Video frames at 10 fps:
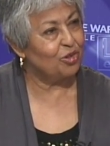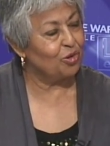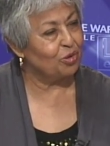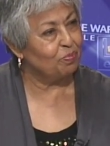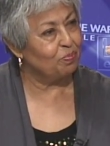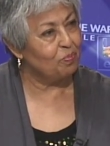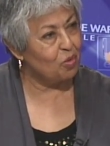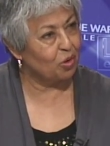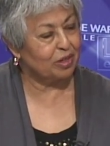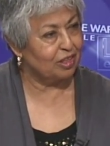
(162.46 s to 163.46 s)
your
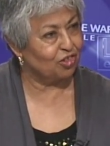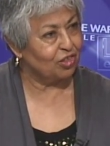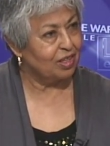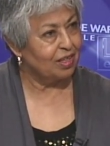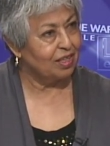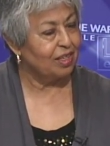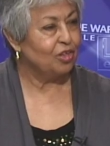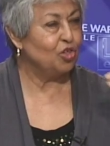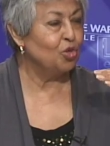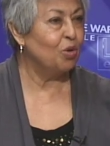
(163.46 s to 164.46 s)
mortgage mm-hmm.
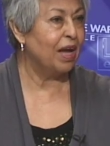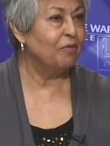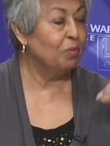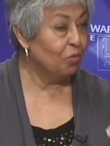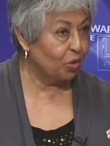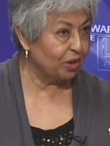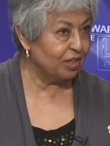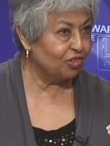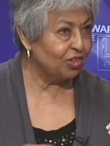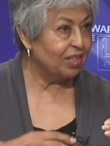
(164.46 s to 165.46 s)
you have a
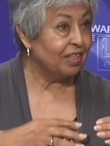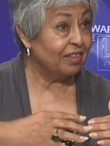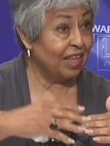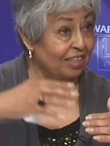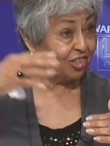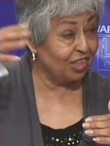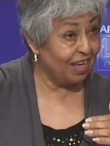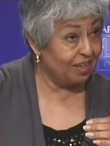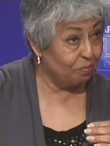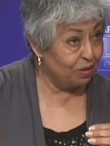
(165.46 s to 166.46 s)
mortgage mm-hmm. that's a
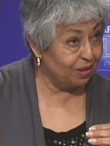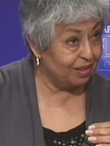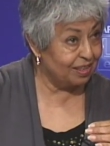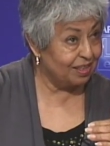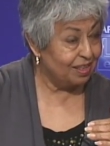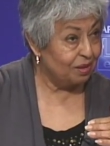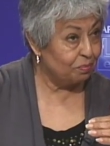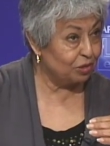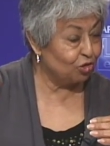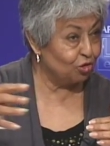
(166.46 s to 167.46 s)
liability
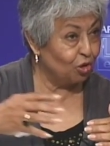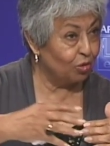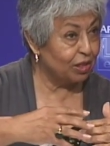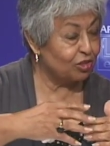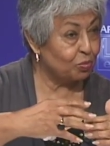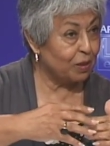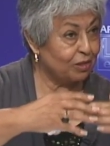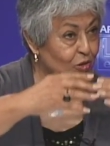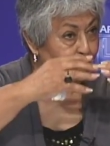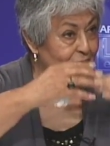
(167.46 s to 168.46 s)
but you don't
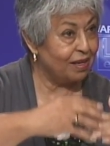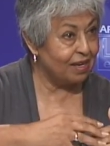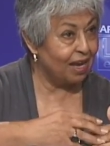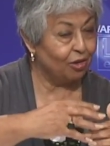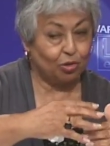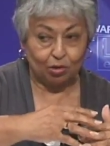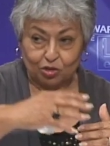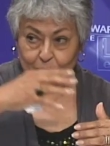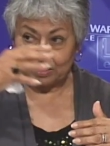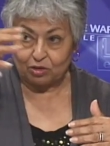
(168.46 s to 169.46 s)
expect to pay it now. You
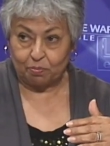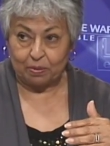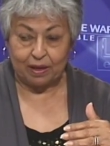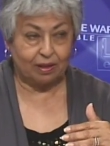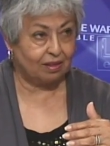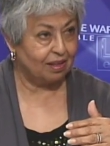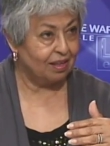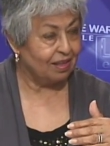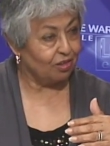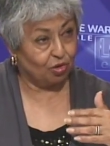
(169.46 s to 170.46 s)
expect to pay it,
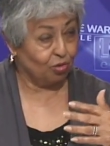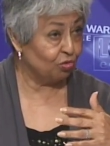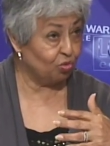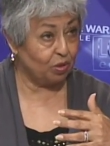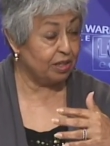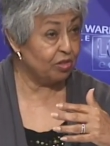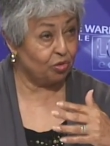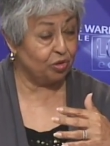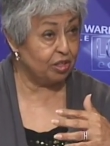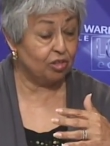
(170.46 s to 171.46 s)
you know, 20,
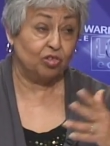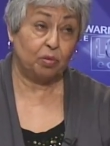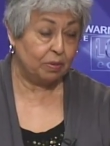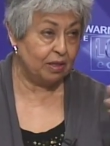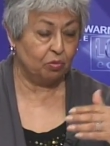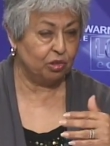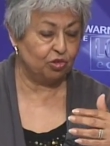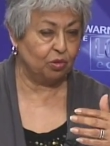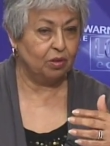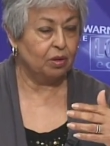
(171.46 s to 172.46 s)
30 years, depending
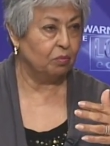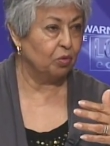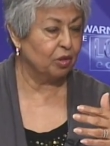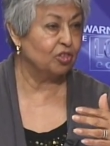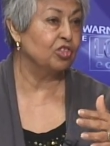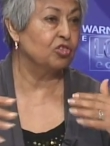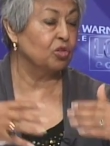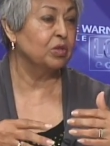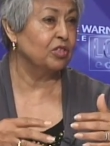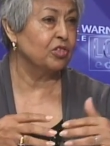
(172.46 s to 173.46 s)
what your mortgage is.
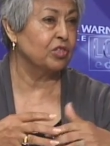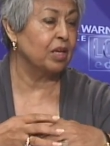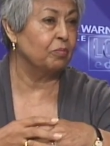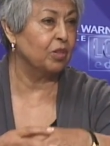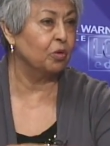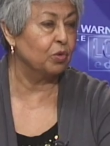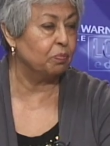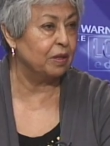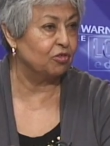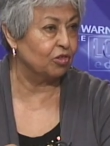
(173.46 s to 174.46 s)
So it's the same thing with
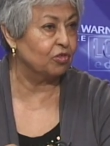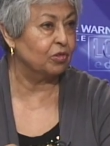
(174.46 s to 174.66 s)
pensions. Mm